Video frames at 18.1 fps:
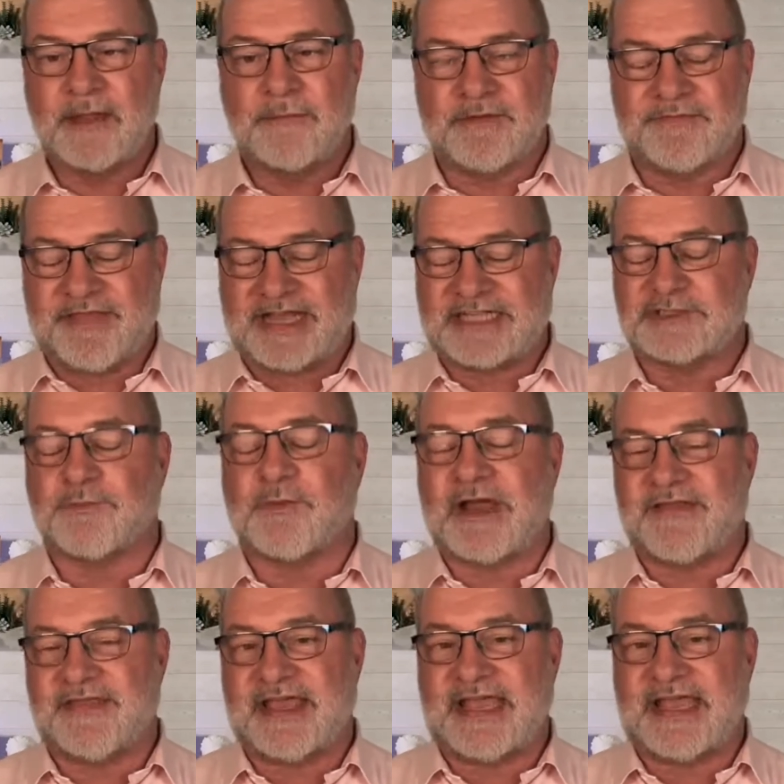But that's
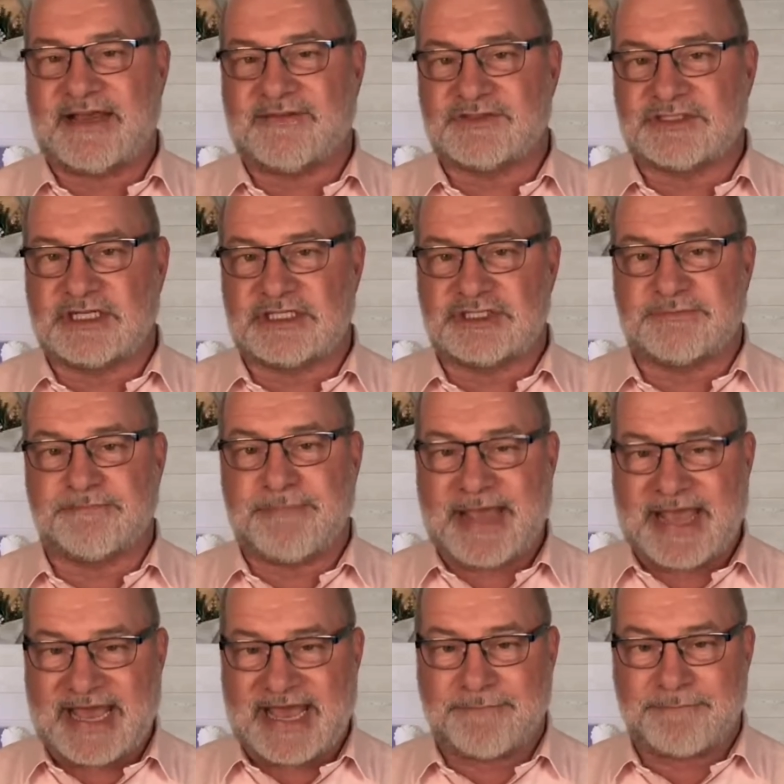why they have such
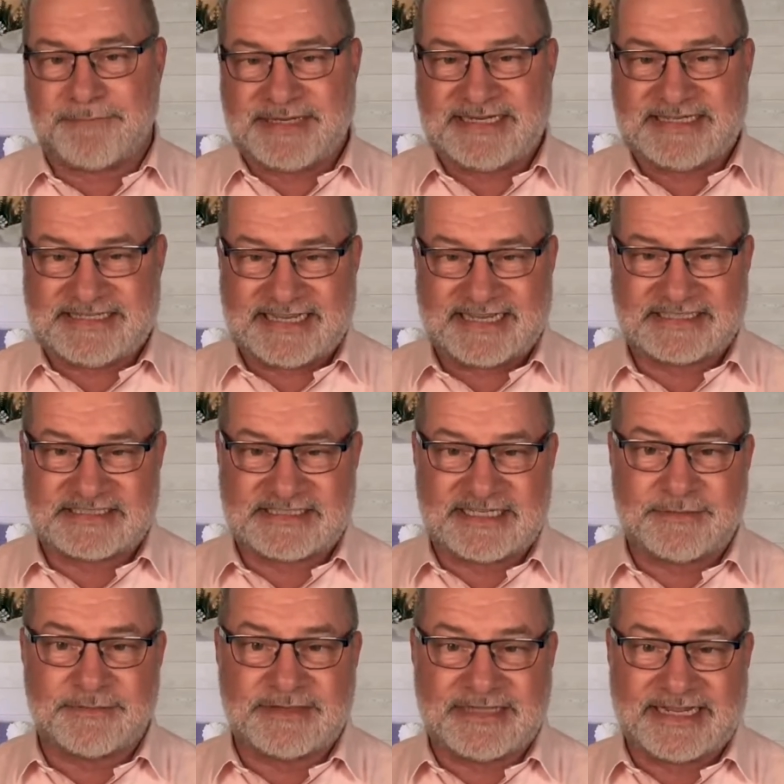bad
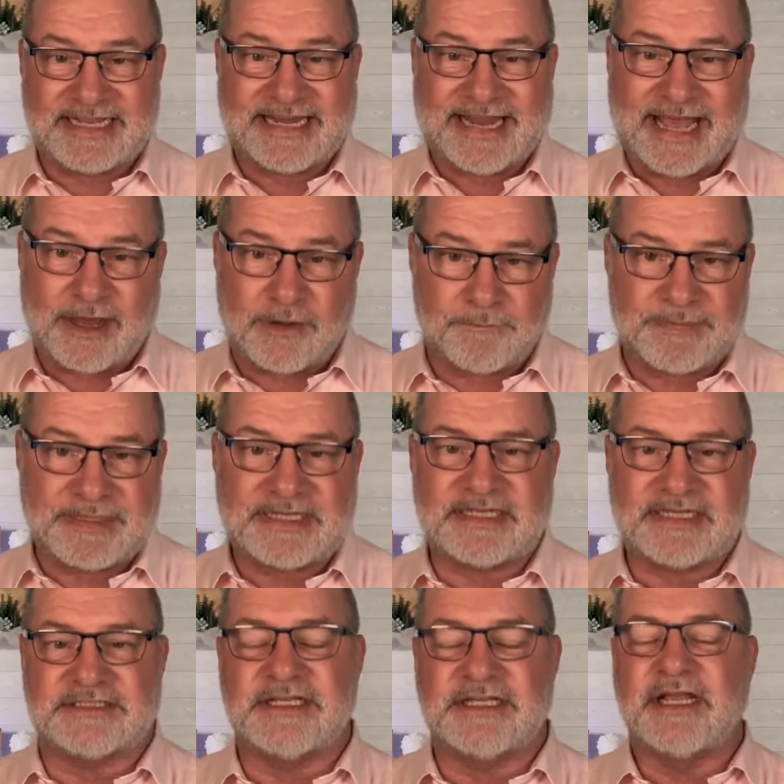PTSD when they get out,
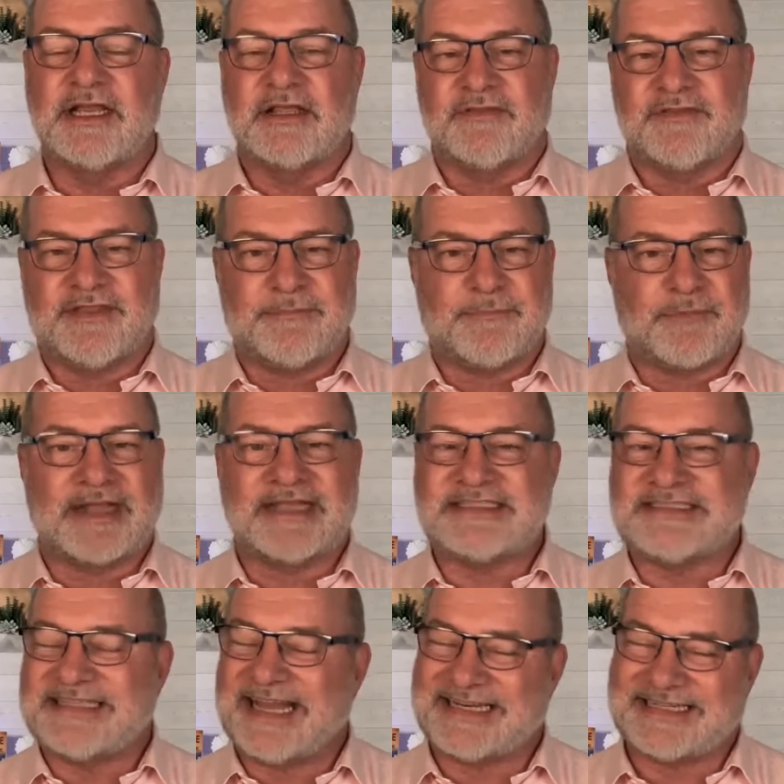because the
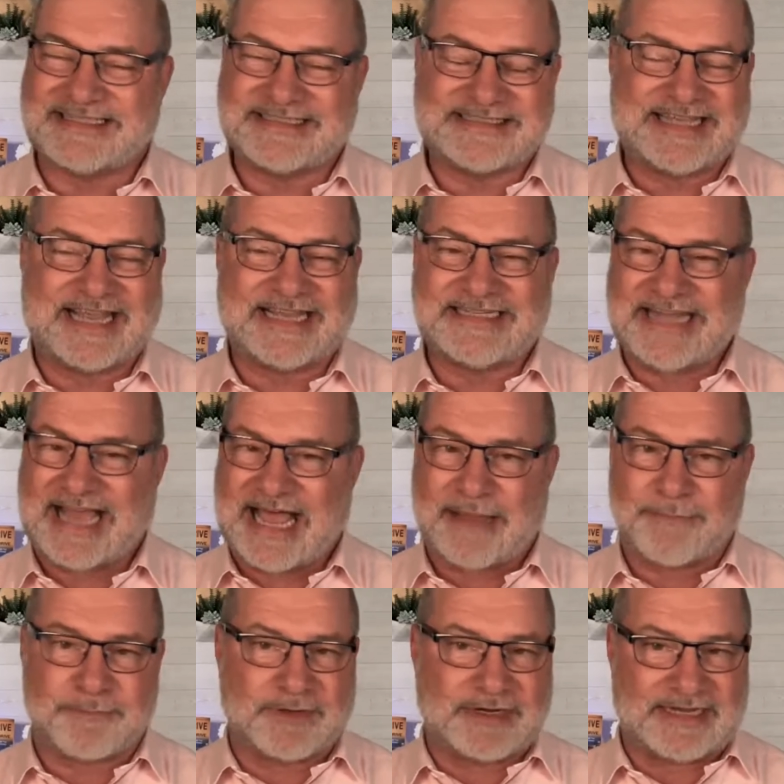brain's not designed to
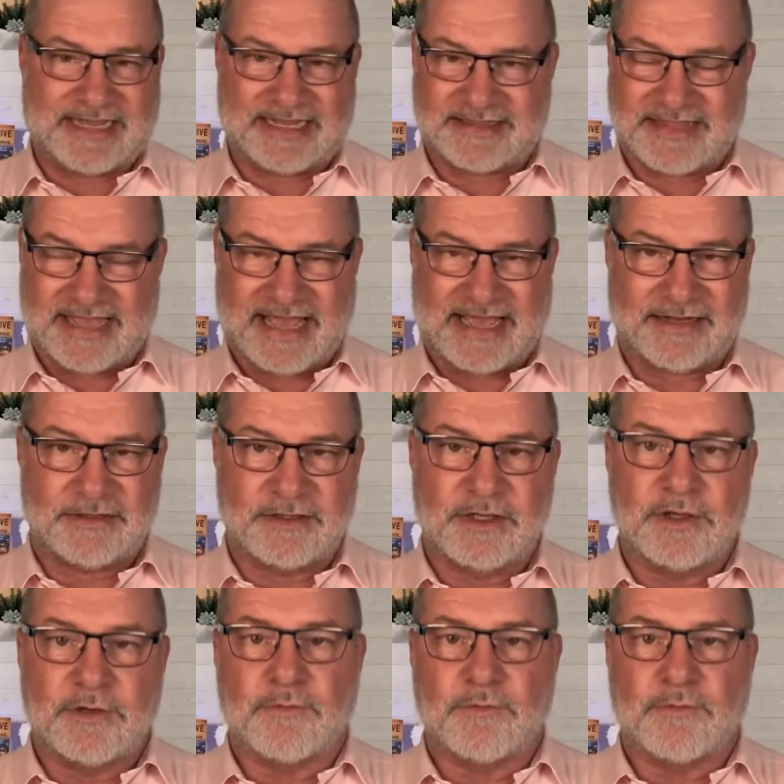operate like that.